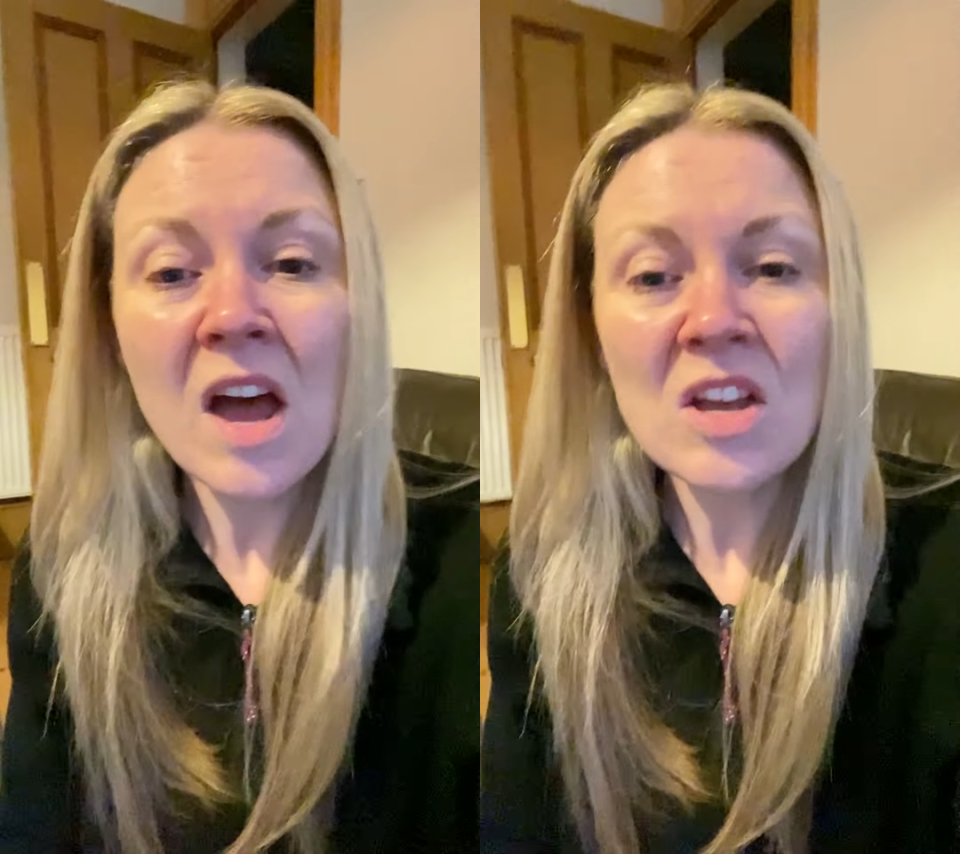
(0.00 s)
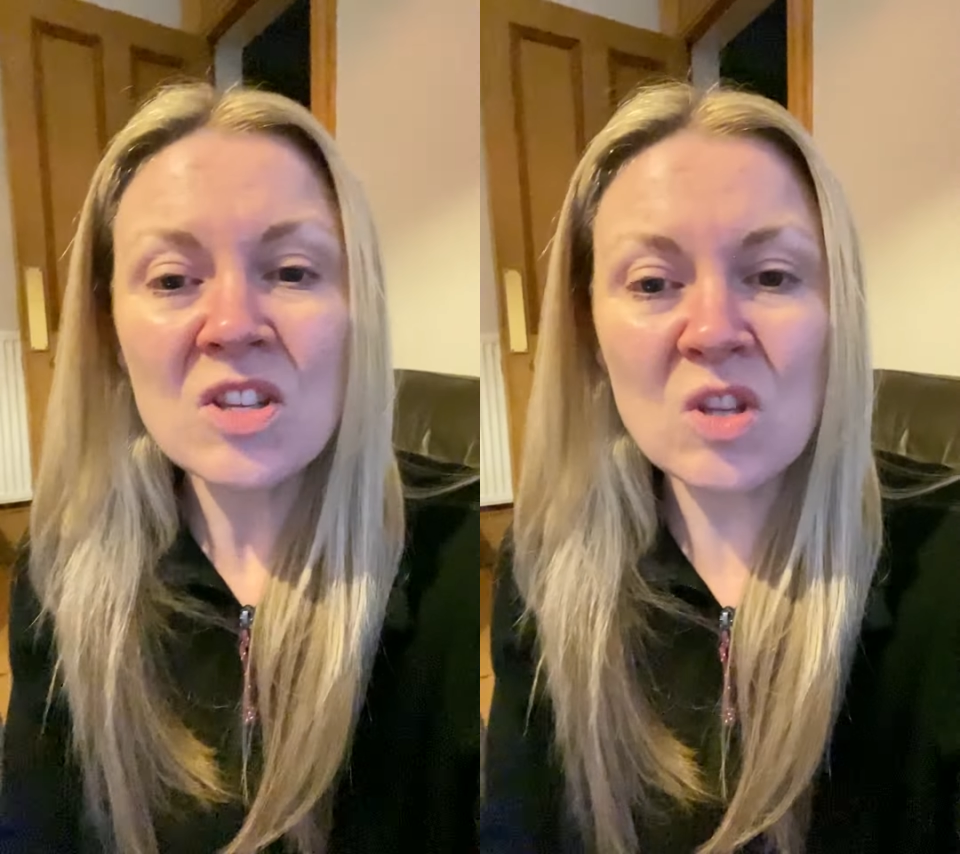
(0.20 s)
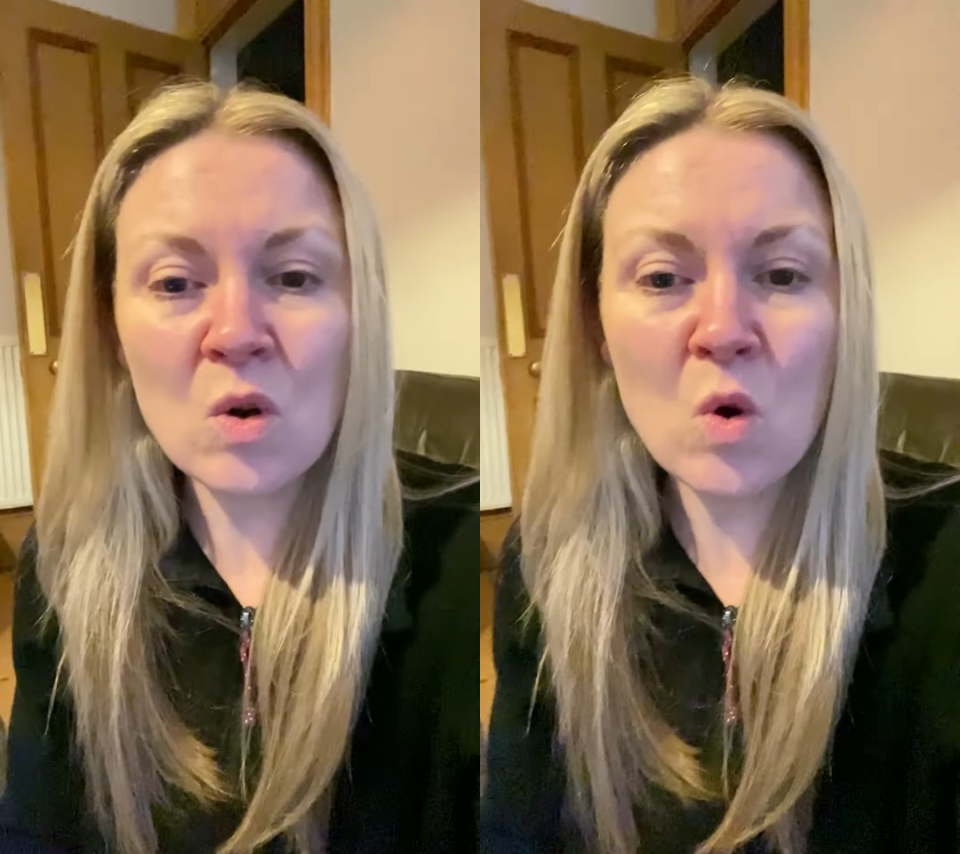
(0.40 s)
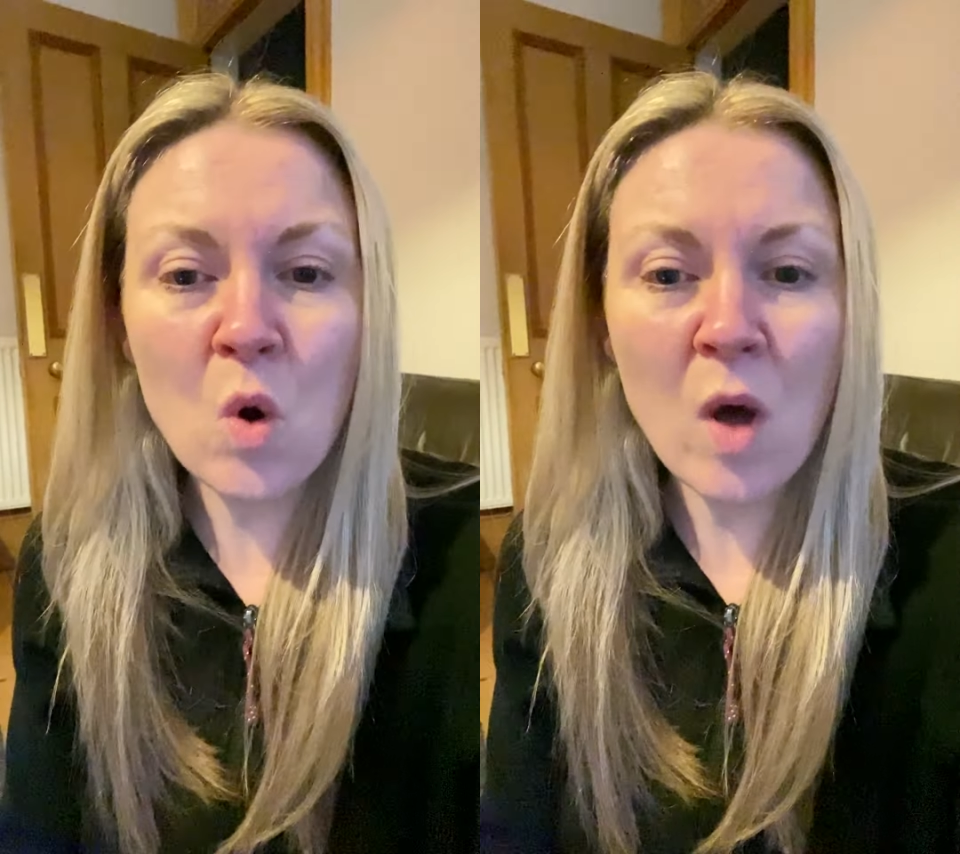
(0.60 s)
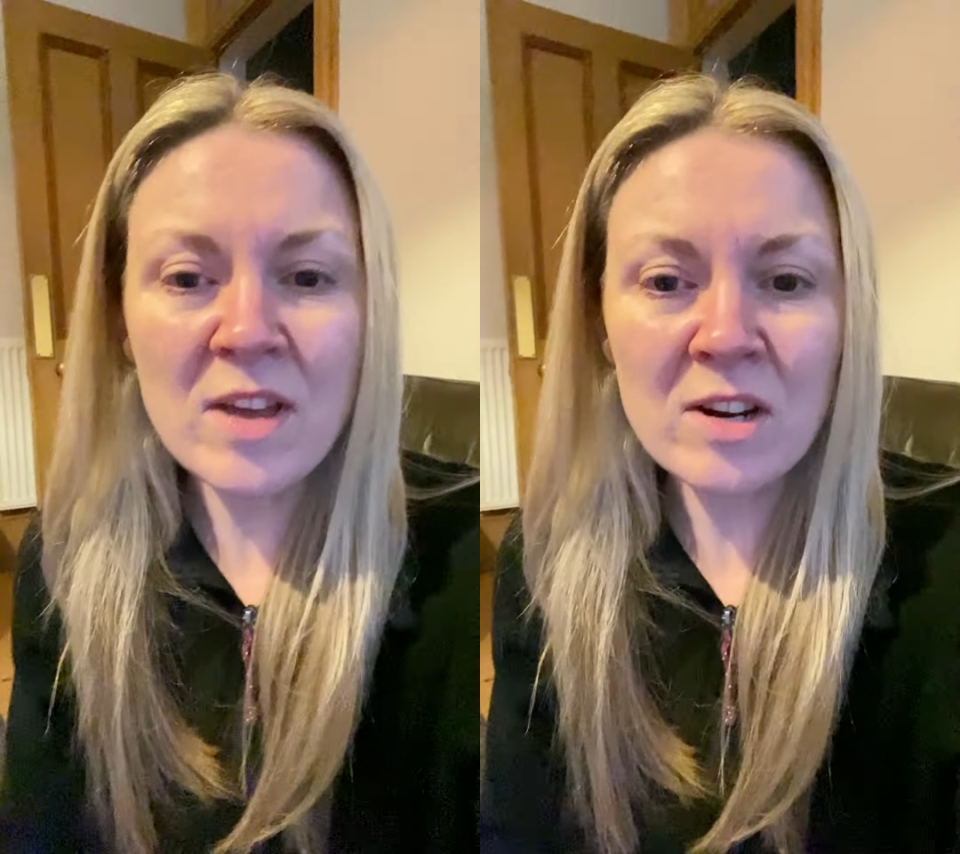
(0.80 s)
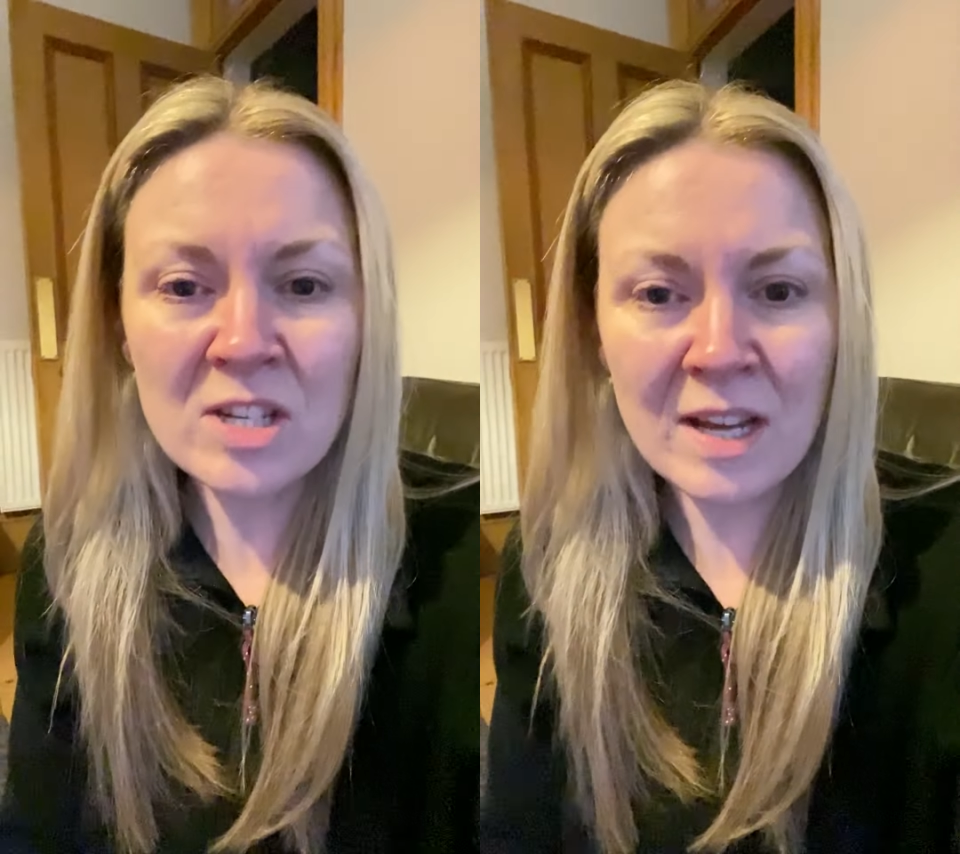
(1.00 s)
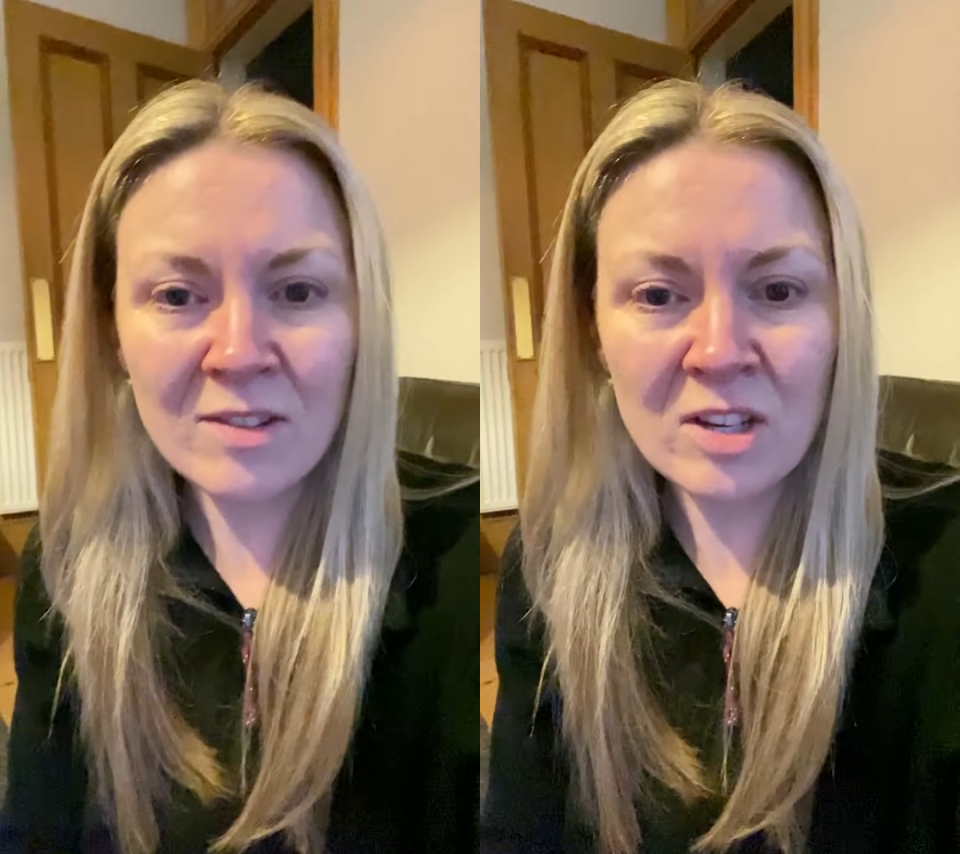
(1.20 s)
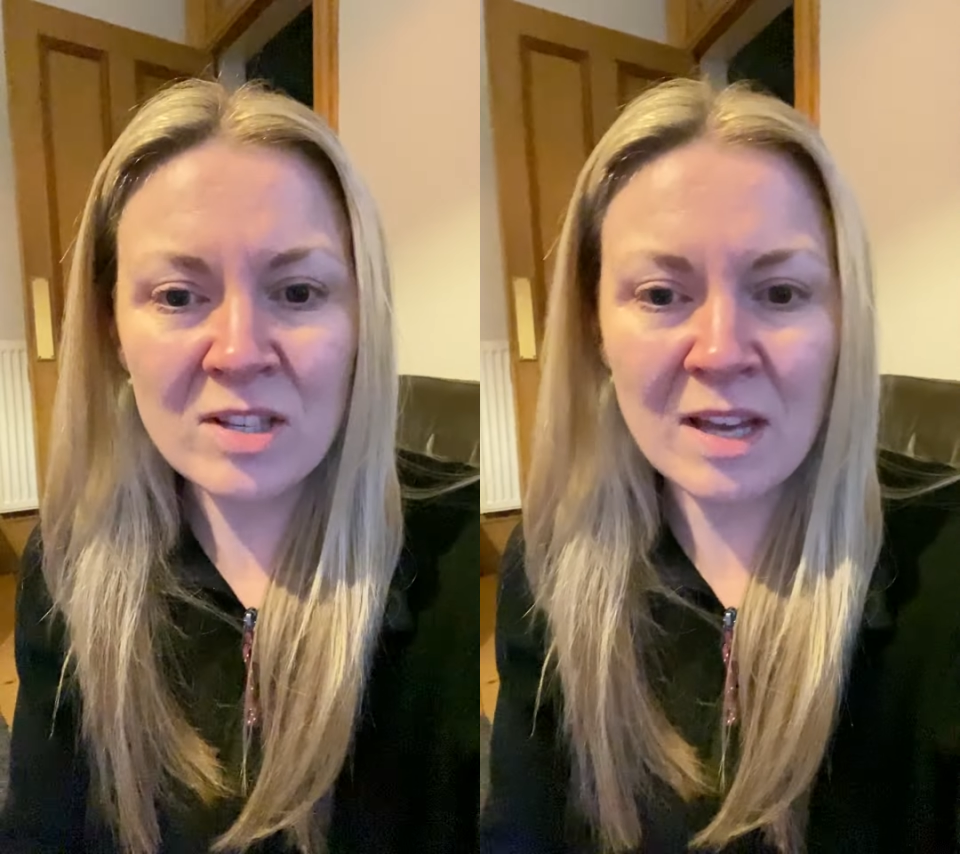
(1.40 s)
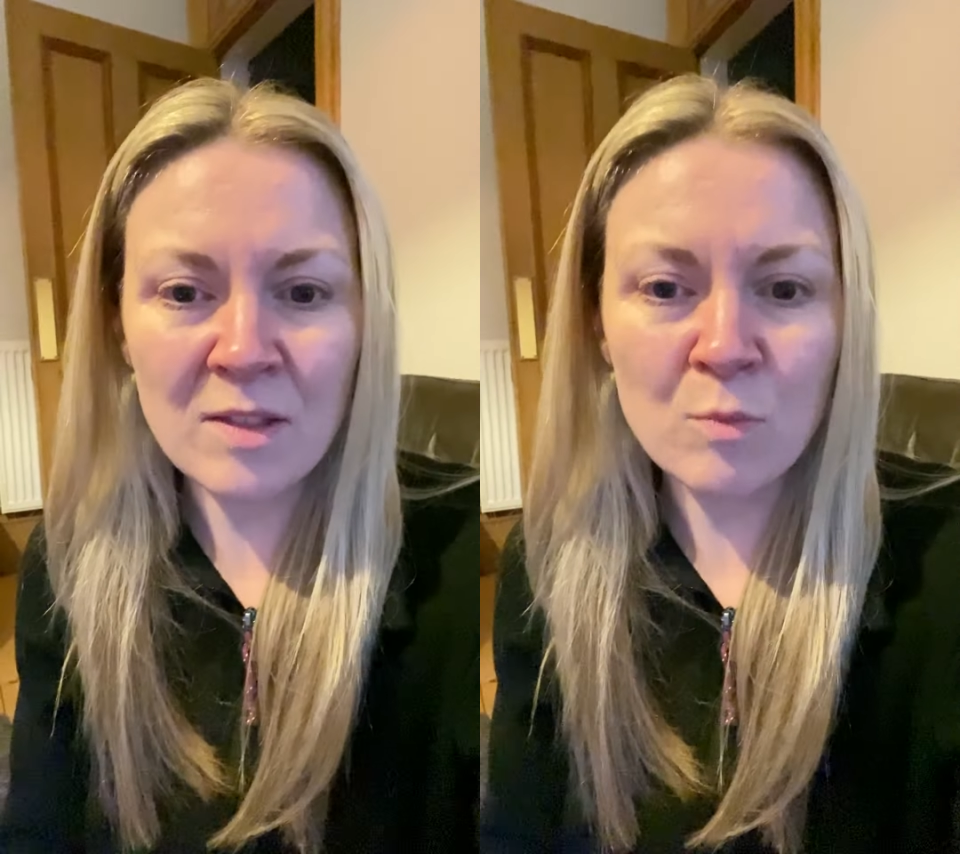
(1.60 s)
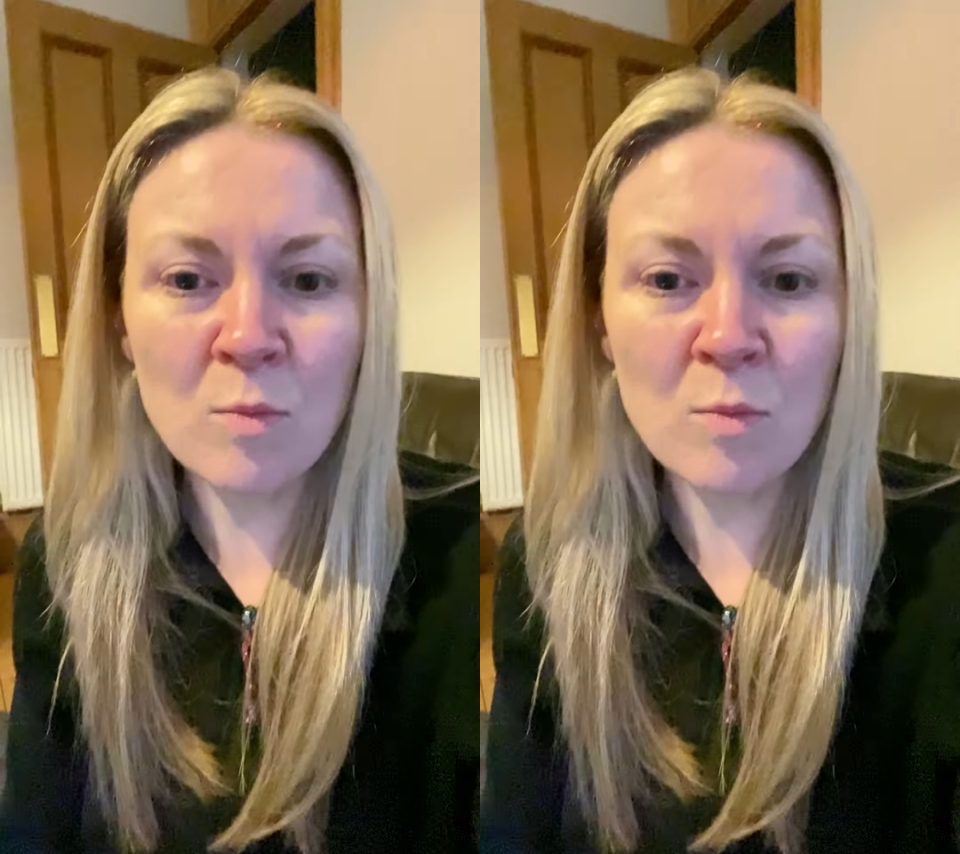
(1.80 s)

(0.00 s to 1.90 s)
So they're telling us at the